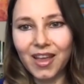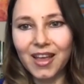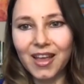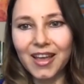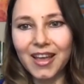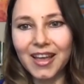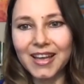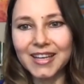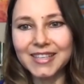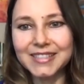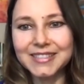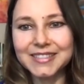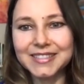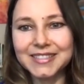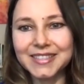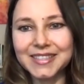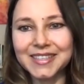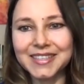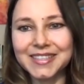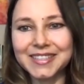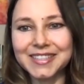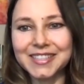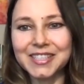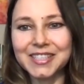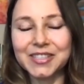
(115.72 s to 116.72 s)
And
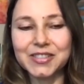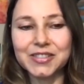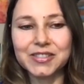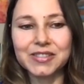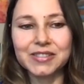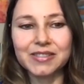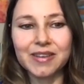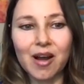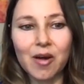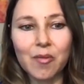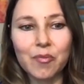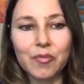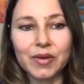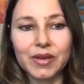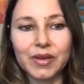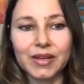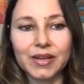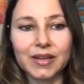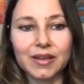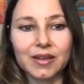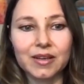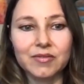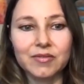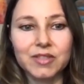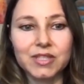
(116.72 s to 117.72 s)
his topic
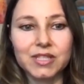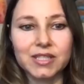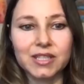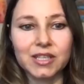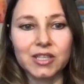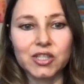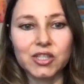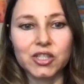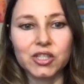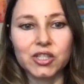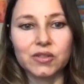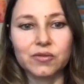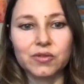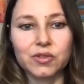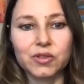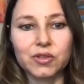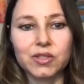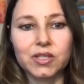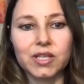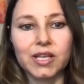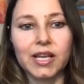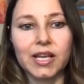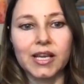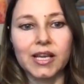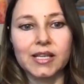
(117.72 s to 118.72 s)
of discussion for
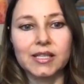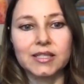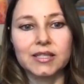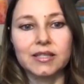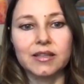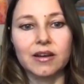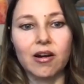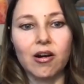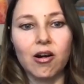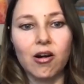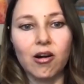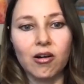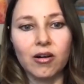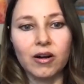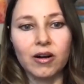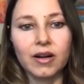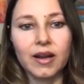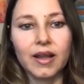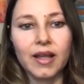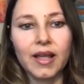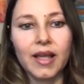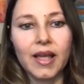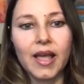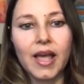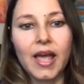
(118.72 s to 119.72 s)
today is the heart
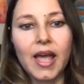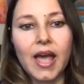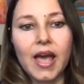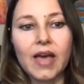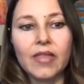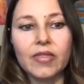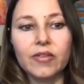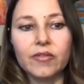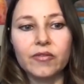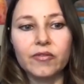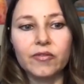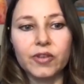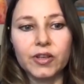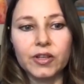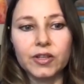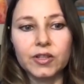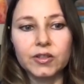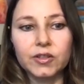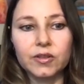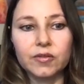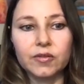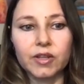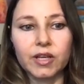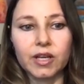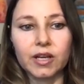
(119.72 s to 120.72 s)
and the field
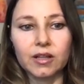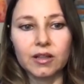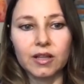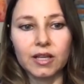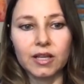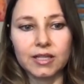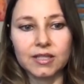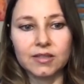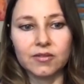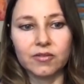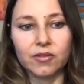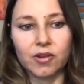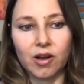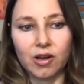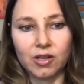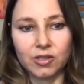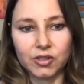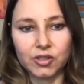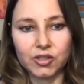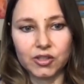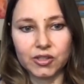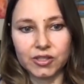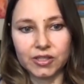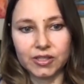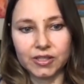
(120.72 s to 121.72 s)
of the collective
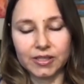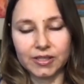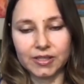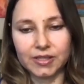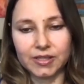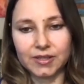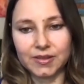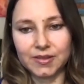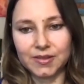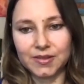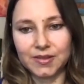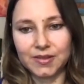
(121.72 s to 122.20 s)
consciousness.